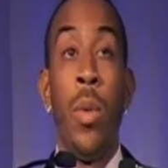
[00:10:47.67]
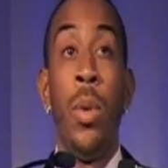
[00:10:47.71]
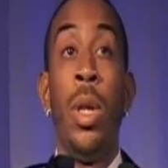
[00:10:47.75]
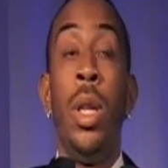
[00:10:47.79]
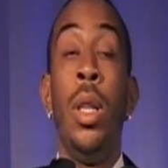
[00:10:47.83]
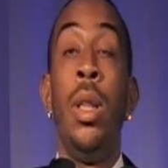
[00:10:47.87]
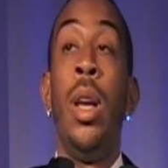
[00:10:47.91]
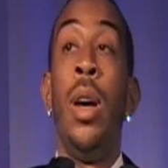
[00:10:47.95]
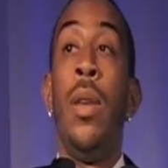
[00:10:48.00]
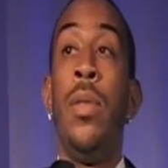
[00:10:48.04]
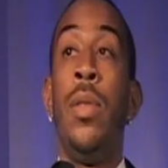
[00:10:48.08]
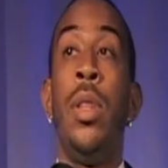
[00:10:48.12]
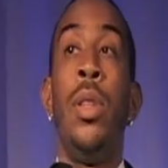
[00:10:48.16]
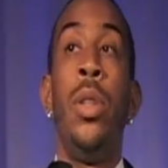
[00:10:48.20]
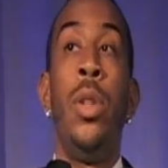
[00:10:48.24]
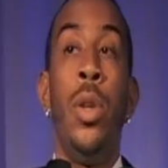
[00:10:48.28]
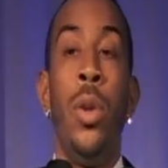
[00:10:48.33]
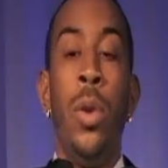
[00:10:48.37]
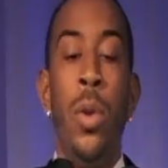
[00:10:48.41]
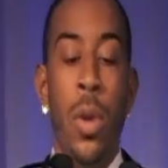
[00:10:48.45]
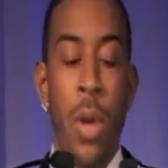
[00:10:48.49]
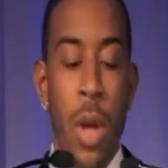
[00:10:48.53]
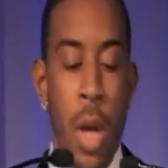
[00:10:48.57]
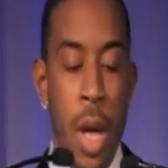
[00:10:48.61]
I really love to
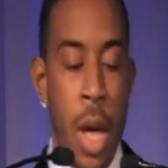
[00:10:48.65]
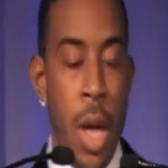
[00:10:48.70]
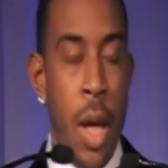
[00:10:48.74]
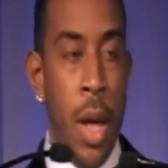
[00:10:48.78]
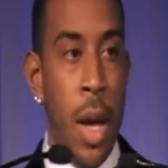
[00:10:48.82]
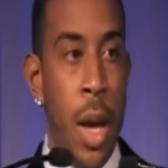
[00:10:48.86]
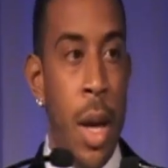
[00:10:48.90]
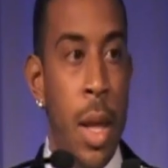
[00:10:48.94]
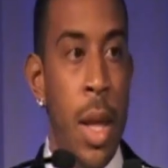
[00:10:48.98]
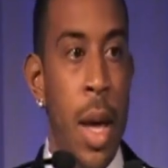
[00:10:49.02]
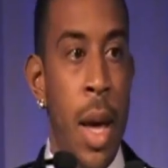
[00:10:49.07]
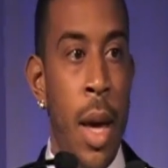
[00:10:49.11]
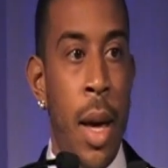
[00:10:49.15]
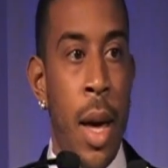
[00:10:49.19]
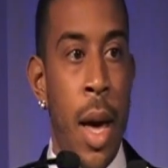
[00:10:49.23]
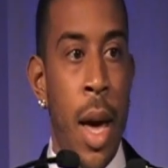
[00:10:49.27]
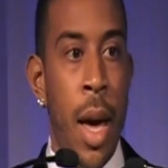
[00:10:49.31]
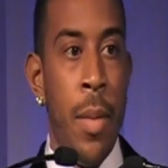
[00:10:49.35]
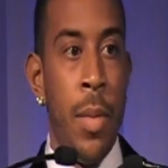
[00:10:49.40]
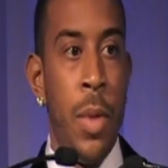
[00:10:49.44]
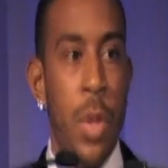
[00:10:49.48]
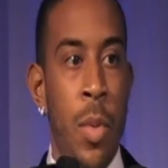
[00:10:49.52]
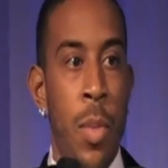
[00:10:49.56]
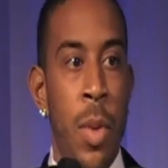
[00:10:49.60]
do. And they
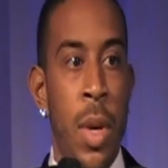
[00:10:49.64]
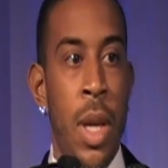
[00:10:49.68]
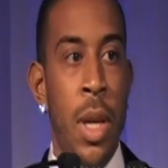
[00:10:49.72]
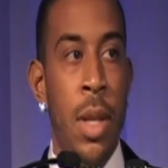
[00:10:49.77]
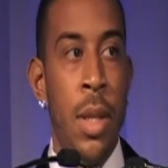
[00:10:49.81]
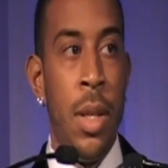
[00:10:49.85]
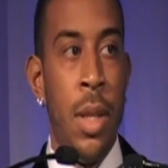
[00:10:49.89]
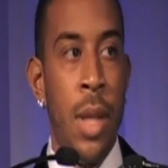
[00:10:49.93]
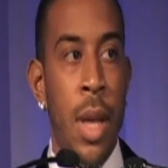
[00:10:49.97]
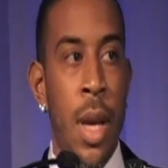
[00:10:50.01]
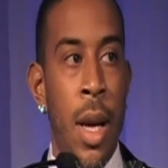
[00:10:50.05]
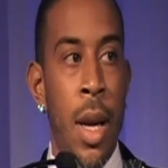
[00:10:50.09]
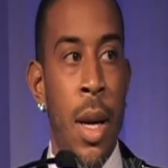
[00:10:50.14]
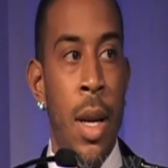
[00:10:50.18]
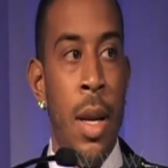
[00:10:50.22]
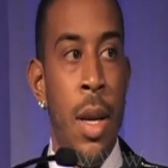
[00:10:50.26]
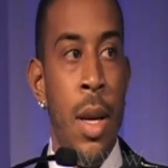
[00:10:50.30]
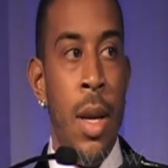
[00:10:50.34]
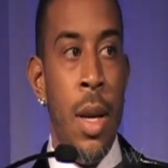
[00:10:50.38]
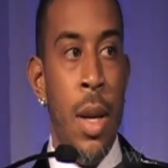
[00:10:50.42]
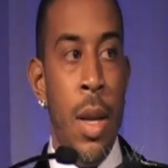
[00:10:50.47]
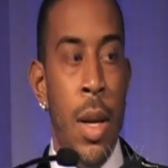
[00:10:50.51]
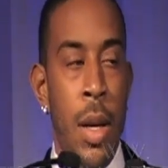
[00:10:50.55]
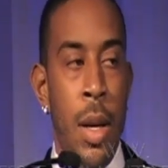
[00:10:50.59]
came to me and
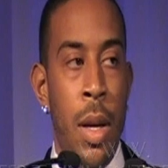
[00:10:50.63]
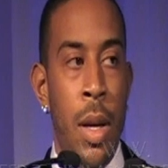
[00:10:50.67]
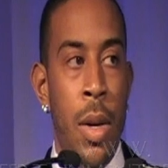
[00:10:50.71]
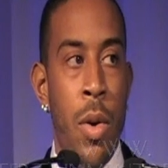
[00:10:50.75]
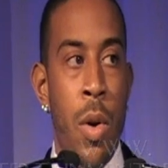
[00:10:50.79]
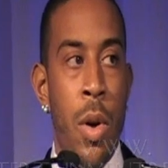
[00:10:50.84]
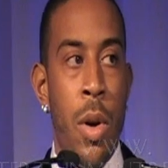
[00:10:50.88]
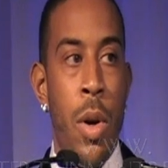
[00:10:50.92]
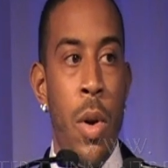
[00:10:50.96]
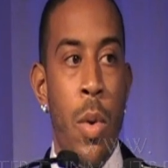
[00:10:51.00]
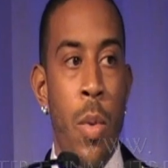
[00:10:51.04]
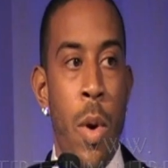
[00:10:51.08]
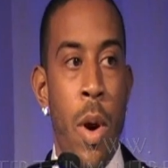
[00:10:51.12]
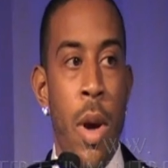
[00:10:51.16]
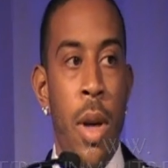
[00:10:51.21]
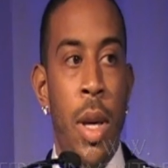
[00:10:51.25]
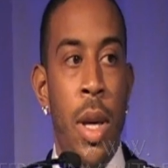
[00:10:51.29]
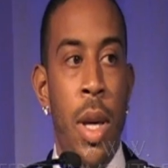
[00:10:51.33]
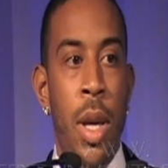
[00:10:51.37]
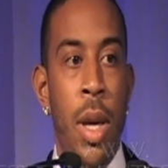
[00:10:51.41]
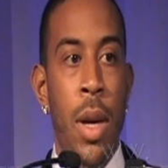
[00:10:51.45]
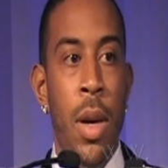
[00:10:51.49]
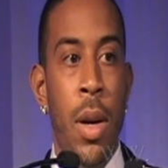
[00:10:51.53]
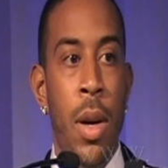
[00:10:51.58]
said, in order to
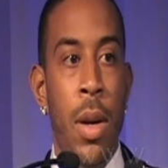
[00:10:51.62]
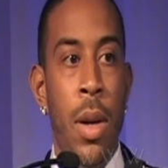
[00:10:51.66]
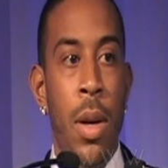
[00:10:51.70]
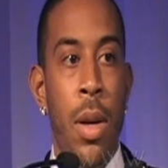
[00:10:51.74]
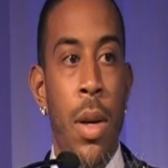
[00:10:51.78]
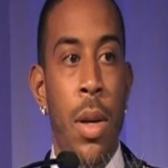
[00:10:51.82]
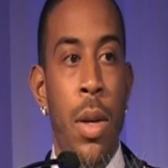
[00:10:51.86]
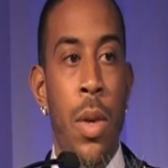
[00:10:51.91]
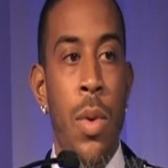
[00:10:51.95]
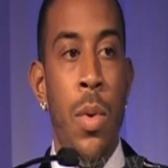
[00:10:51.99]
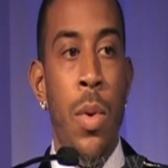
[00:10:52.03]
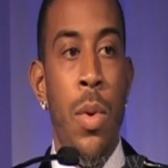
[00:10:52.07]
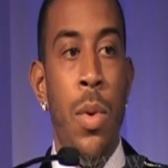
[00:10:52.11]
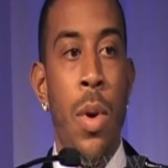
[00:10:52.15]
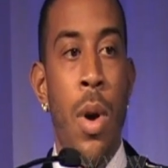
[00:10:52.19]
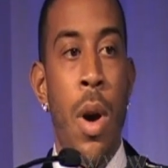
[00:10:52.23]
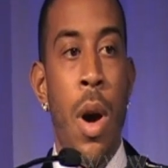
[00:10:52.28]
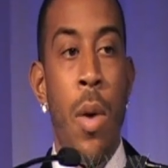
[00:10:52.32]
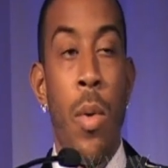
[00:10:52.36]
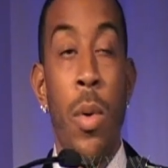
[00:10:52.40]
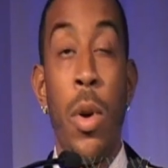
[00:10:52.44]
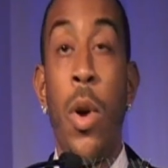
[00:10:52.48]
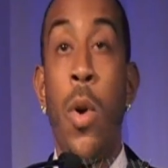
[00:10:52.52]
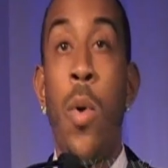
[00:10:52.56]
work here, you
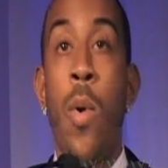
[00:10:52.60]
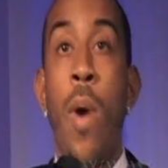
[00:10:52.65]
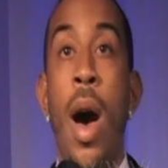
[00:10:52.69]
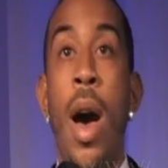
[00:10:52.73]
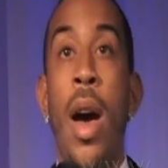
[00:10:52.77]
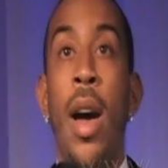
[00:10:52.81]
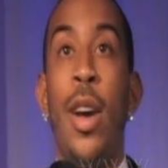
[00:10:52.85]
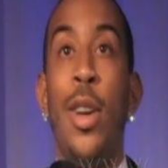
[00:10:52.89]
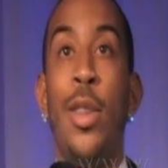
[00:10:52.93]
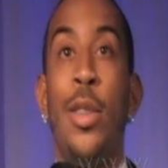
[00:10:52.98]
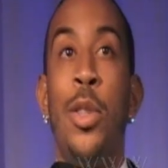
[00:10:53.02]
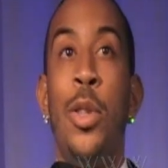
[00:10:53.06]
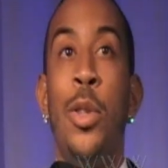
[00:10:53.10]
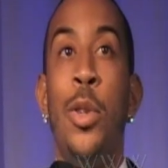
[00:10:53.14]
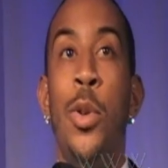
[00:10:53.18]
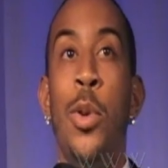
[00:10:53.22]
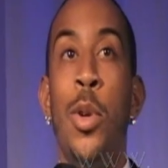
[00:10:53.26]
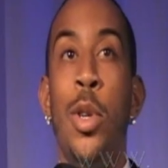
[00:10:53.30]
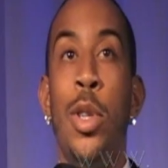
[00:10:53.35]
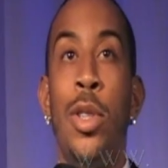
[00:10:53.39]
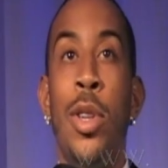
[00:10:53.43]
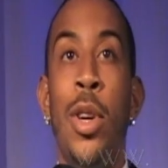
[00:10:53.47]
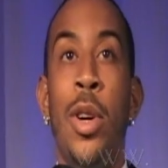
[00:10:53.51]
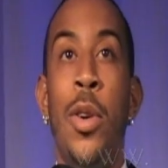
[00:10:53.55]
are required to
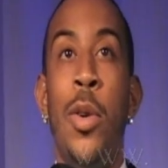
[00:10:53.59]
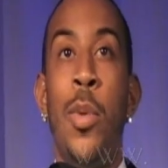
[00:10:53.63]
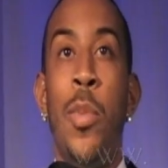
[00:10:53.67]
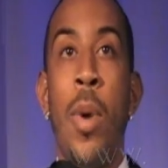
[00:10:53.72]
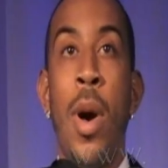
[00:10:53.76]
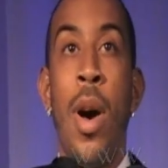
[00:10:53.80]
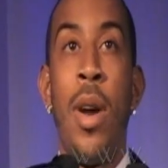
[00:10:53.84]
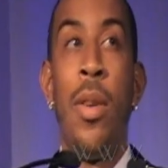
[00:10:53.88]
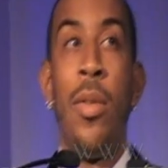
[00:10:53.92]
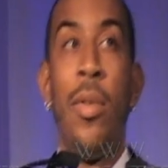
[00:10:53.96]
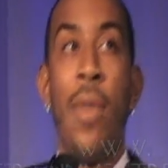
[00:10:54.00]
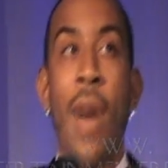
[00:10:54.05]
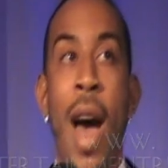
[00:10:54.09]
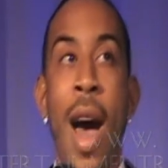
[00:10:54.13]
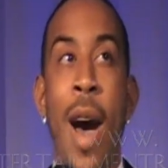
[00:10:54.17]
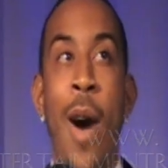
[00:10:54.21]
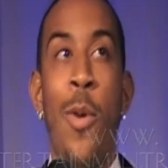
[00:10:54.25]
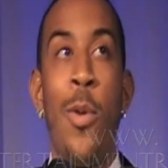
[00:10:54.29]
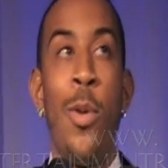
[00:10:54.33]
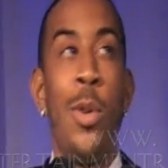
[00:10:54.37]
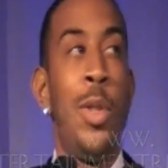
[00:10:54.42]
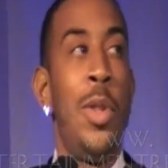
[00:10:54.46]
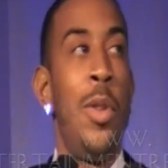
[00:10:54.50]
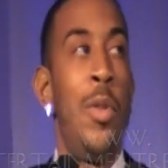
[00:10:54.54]
do a certain amount of
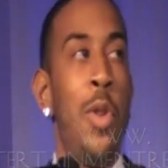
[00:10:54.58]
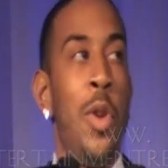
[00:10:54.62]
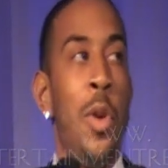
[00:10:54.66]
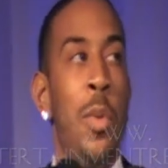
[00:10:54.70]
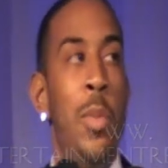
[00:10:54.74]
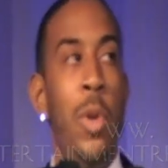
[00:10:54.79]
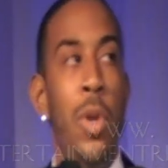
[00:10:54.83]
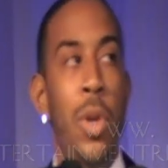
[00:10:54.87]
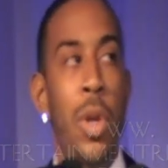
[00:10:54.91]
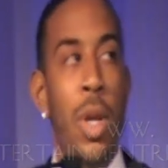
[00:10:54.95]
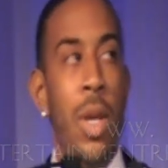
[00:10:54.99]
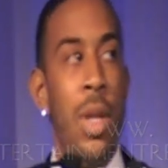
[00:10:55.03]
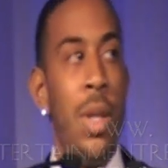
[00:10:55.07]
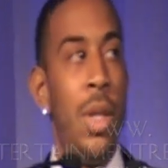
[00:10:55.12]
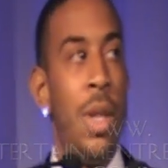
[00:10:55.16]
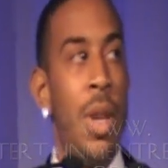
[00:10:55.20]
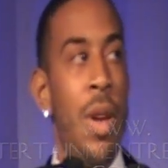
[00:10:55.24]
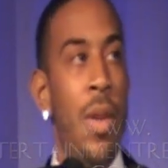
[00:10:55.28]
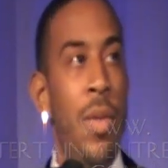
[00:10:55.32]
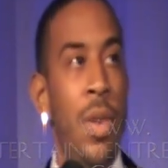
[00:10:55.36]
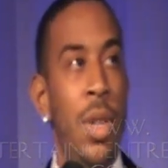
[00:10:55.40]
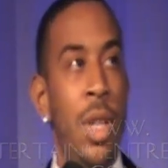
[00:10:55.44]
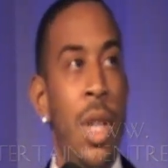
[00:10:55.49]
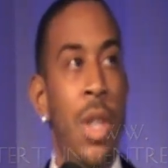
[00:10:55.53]
hours of community
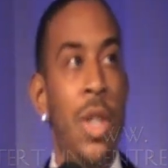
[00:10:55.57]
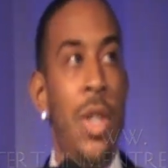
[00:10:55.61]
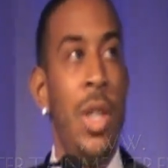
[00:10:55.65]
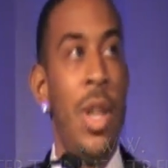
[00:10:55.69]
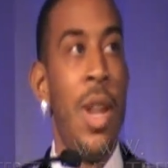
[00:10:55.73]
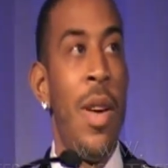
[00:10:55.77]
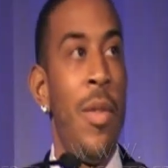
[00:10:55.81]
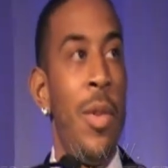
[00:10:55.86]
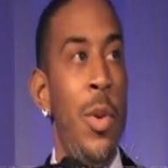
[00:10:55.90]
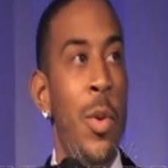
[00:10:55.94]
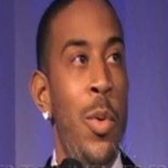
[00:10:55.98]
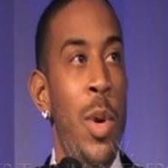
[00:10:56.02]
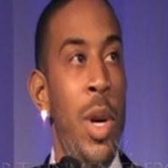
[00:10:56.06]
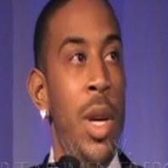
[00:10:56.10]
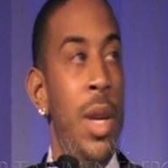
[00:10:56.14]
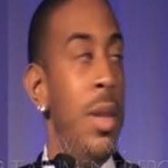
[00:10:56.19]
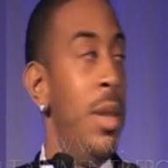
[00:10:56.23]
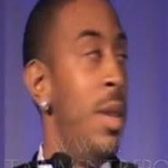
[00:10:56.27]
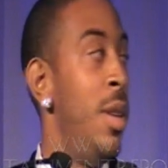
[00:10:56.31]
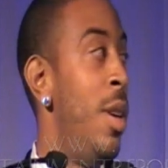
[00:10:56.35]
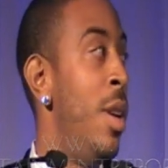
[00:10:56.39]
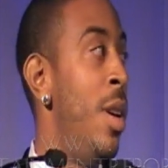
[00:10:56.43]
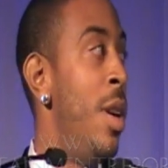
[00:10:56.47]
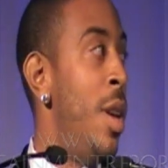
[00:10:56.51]
service each and every
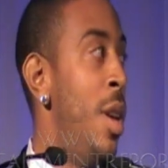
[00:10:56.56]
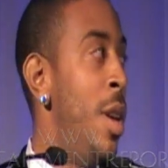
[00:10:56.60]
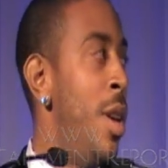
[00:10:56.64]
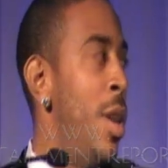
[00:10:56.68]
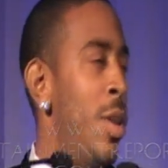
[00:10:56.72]
week.